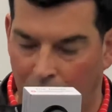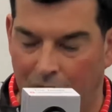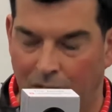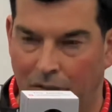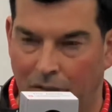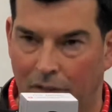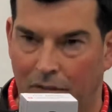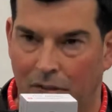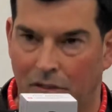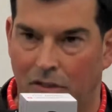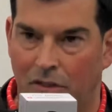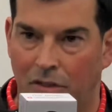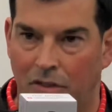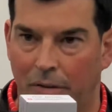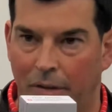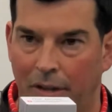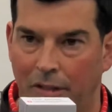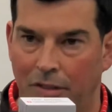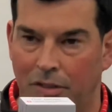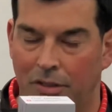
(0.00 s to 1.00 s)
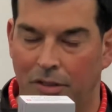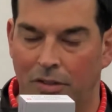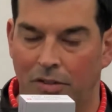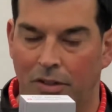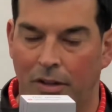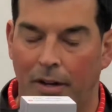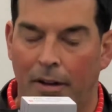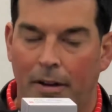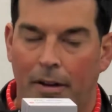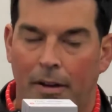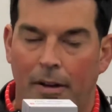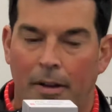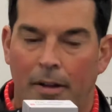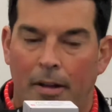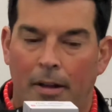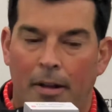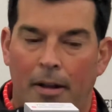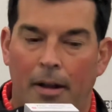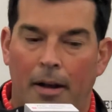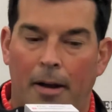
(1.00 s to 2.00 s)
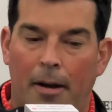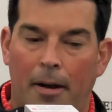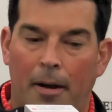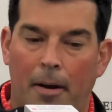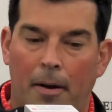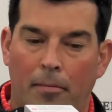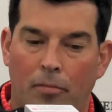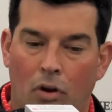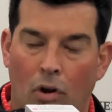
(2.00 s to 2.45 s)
these different situations and